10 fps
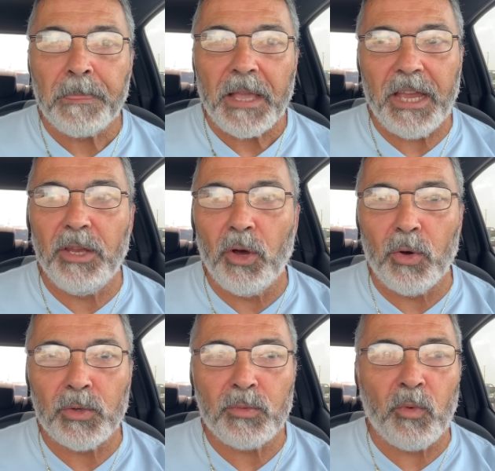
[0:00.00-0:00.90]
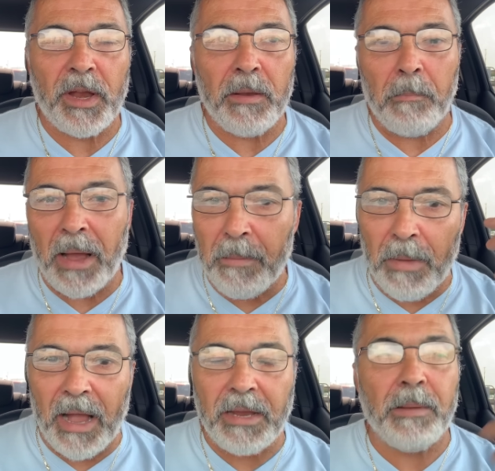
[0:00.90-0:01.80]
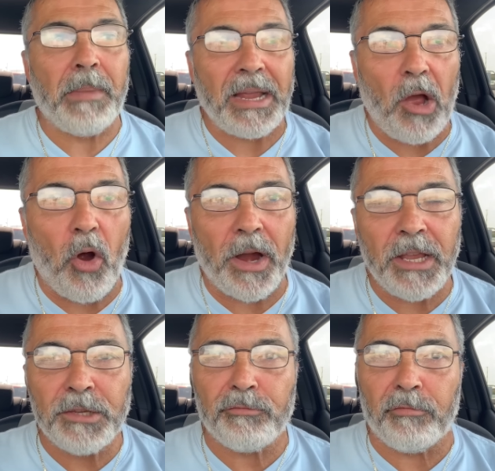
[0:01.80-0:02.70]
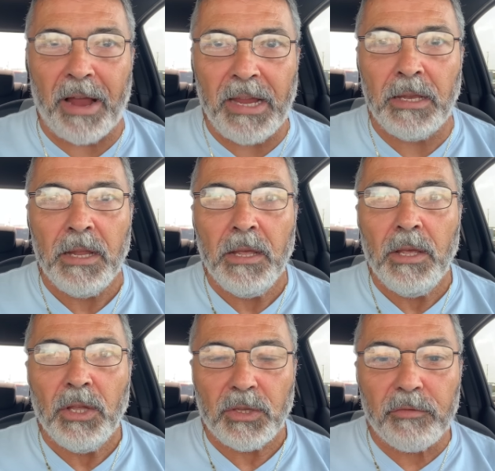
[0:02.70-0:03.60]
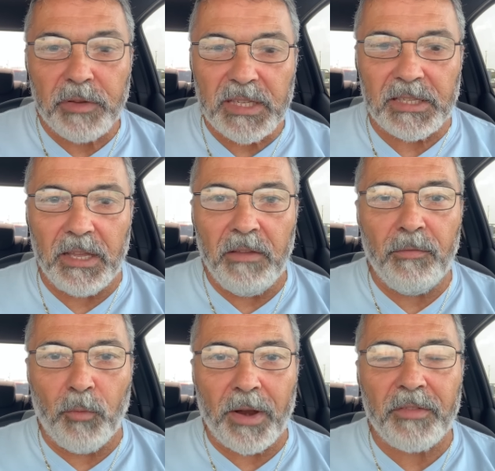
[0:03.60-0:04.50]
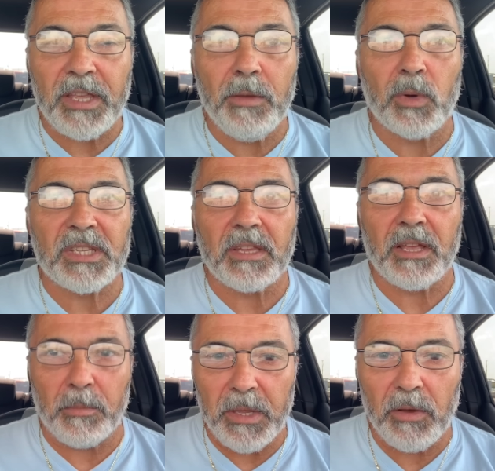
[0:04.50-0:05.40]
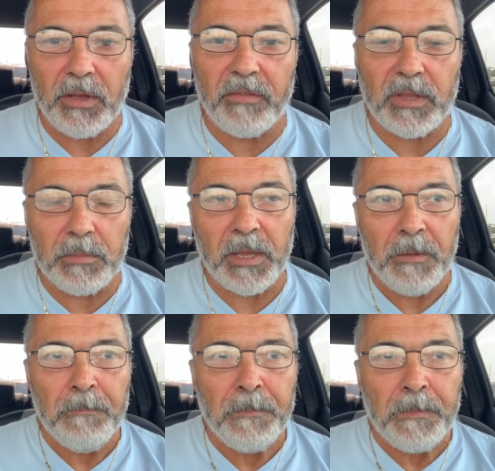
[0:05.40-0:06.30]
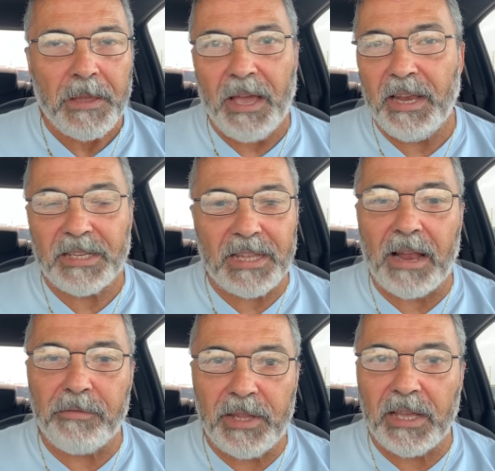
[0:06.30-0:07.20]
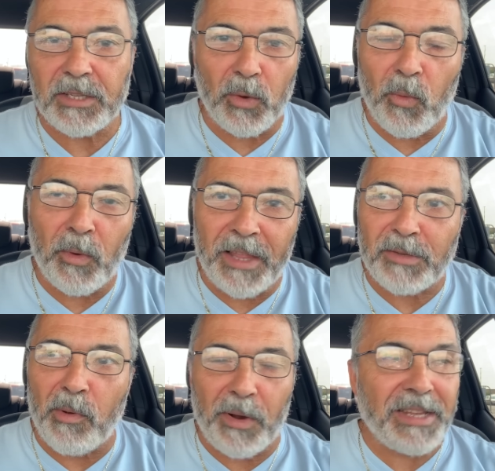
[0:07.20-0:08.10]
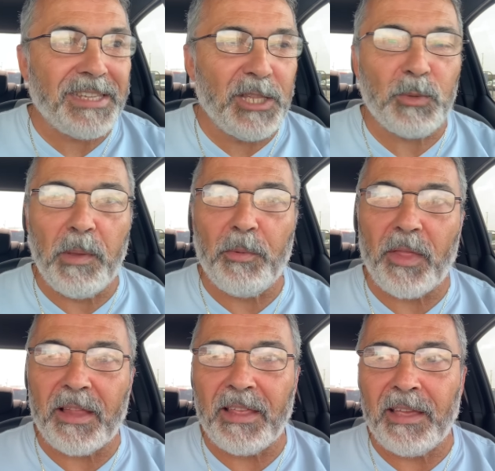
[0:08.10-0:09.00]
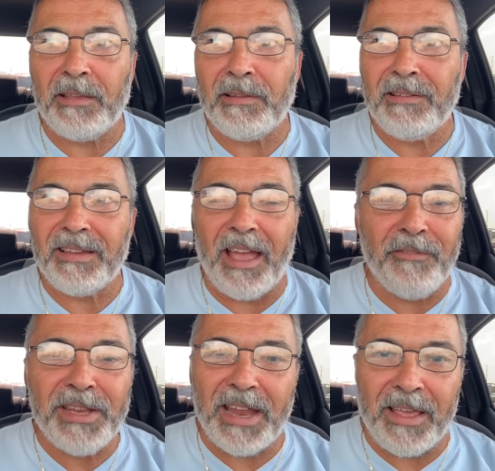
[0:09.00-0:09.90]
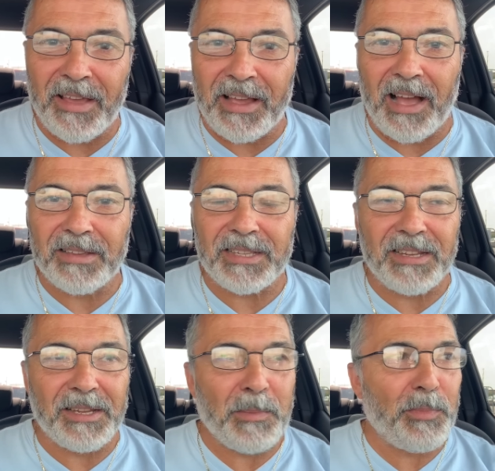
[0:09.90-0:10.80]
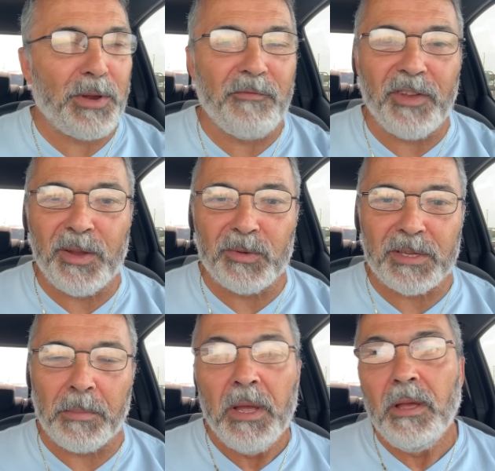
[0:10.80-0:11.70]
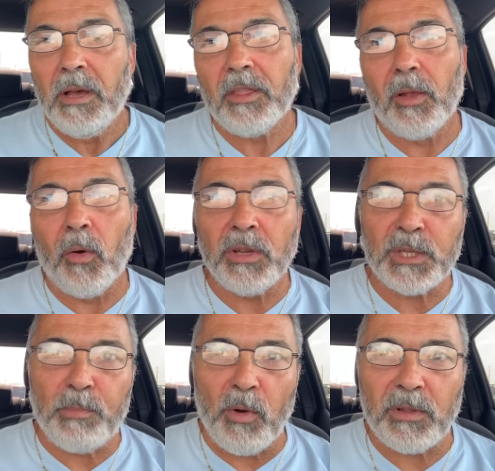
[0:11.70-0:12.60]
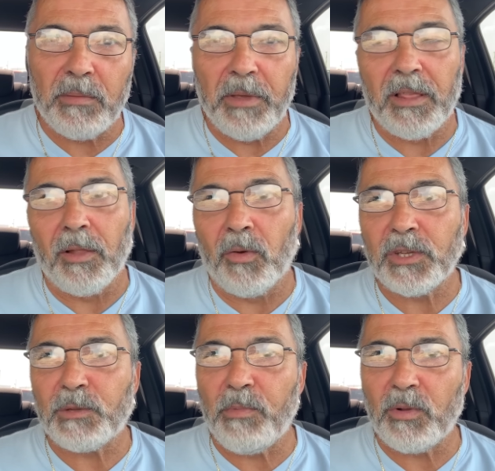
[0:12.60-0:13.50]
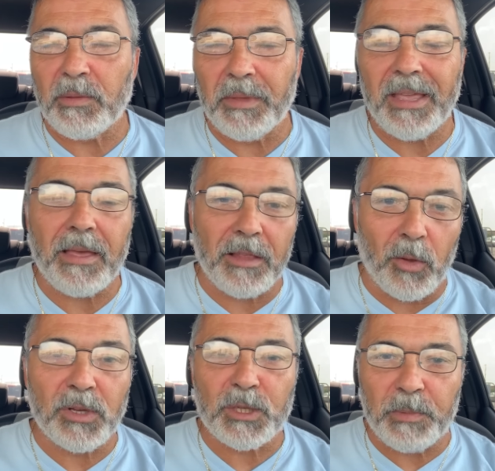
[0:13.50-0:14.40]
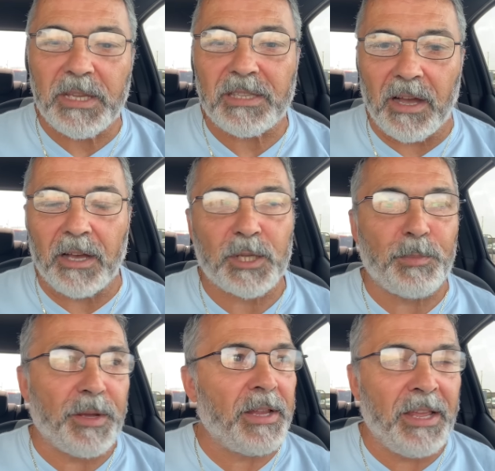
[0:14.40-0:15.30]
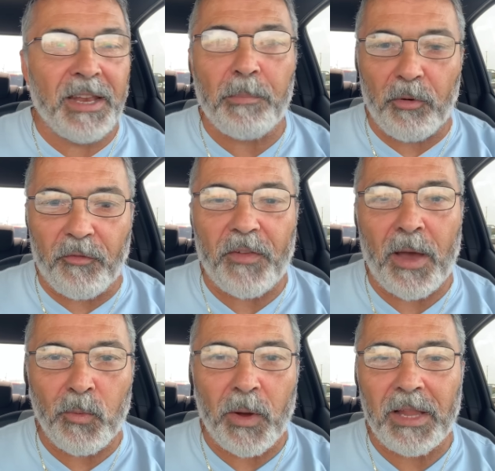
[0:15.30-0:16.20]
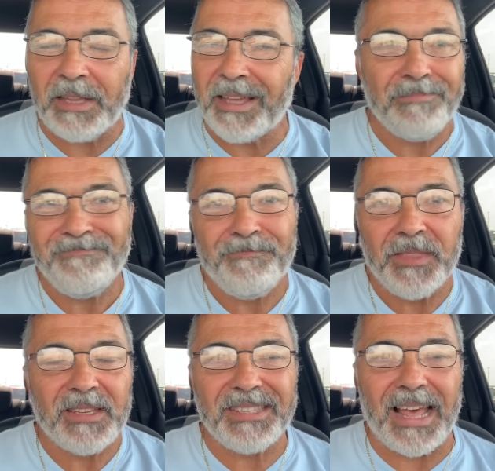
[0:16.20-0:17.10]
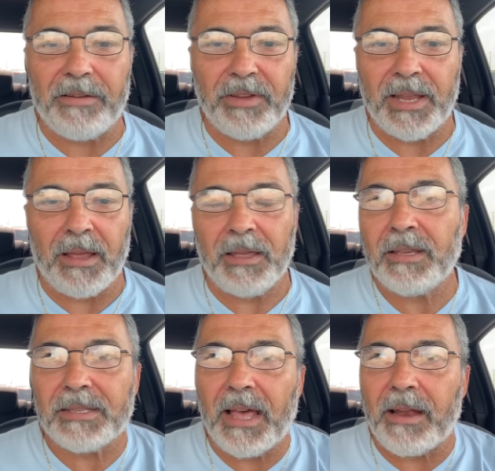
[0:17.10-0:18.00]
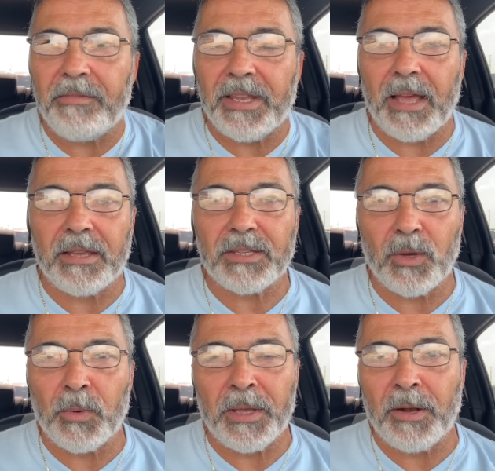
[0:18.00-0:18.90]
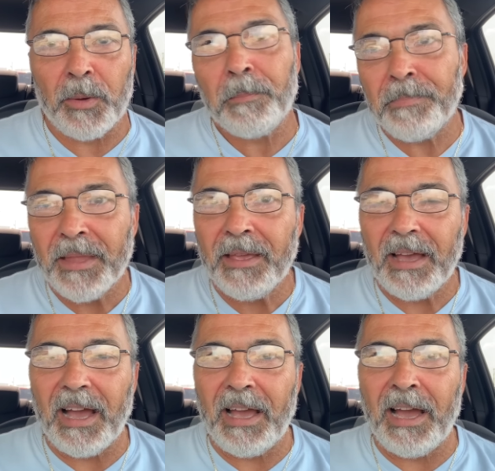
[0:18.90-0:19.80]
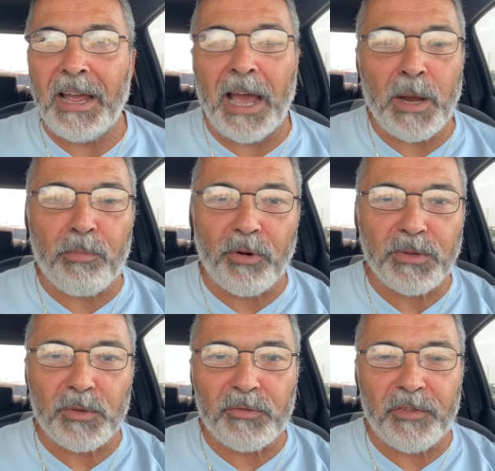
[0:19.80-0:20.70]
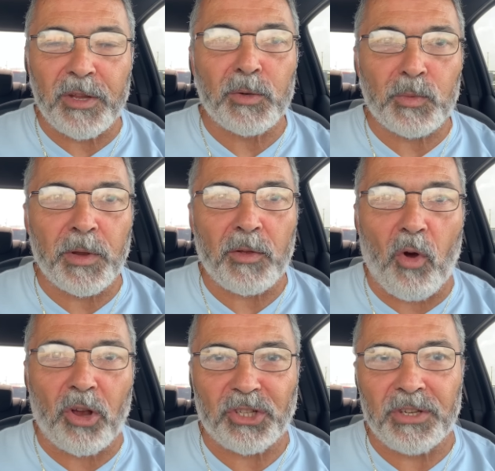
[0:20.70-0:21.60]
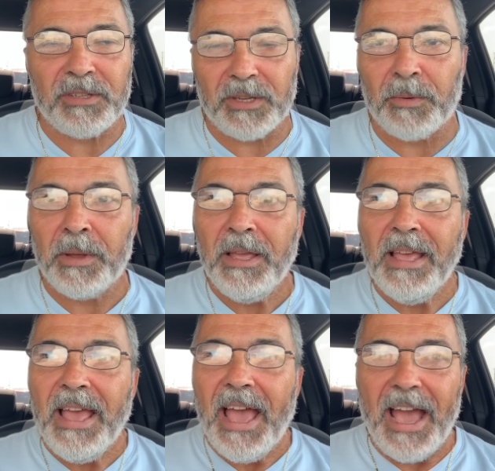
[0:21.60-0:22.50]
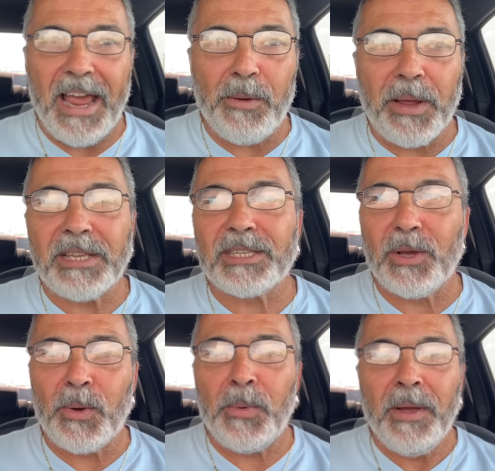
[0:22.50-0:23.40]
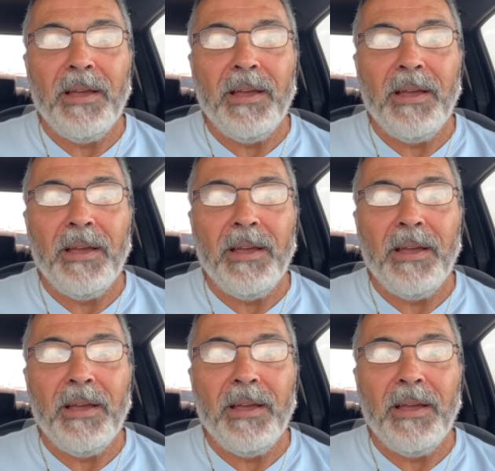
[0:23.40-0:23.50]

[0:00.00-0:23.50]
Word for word: he knows when my mind and my heart is right to receive whatever he wants to tell me, he'll give it to me. And it's not every day. So that's why when I see these people that they every day they're constantly putting videos up. The Lord spoke to me. The Lord spoke to me. Yeah, the Lord speaks to us, but in a profound way like that, it's not every day. It's not every day. So, you know, I, I, would approach those videos with caution. So, anyway, so